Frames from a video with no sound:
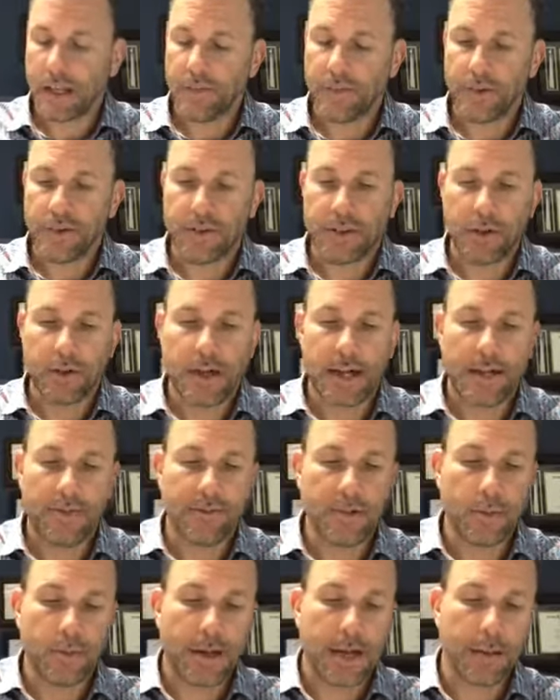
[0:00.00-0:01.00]
If you still
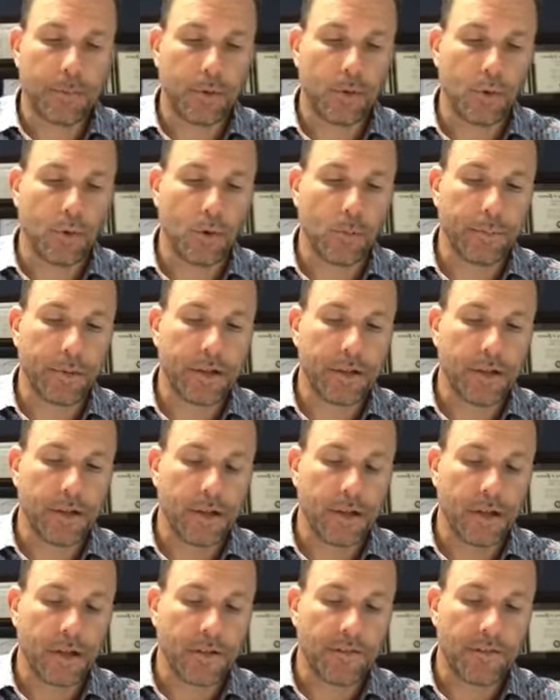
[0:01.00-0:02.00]
have your Bible
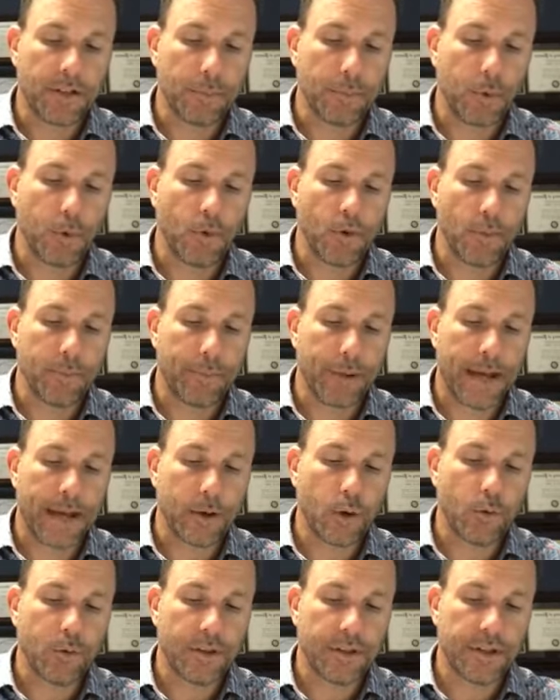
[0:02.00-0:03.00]
open, flip over
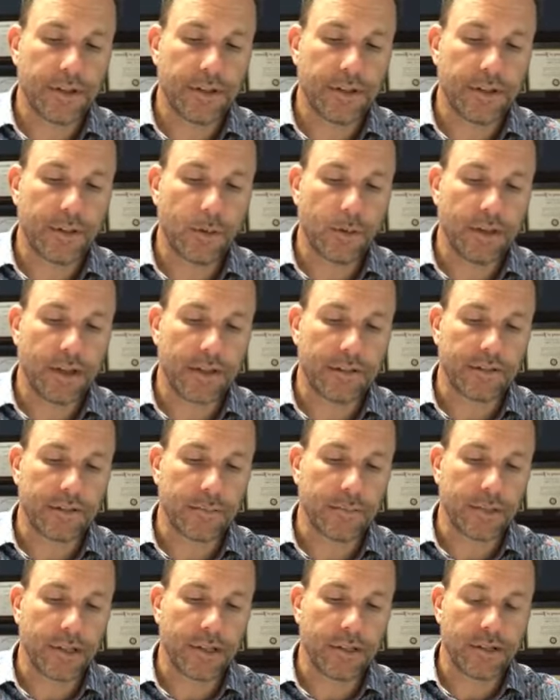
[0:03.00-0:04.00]
back over to the New
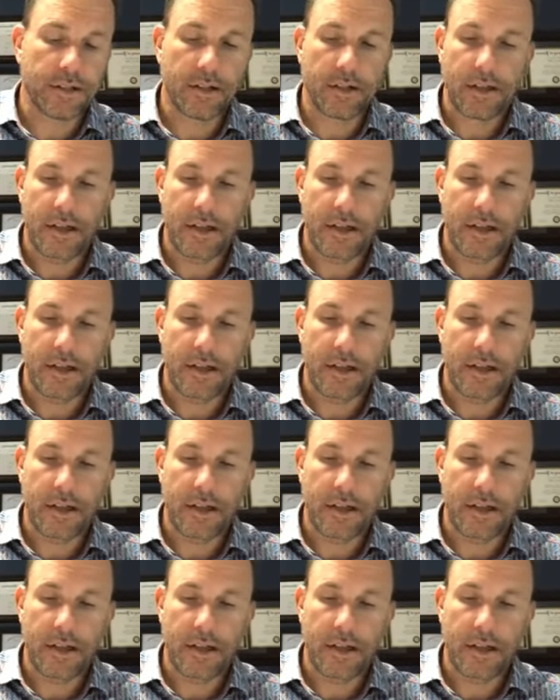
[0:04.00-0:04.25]
Testament.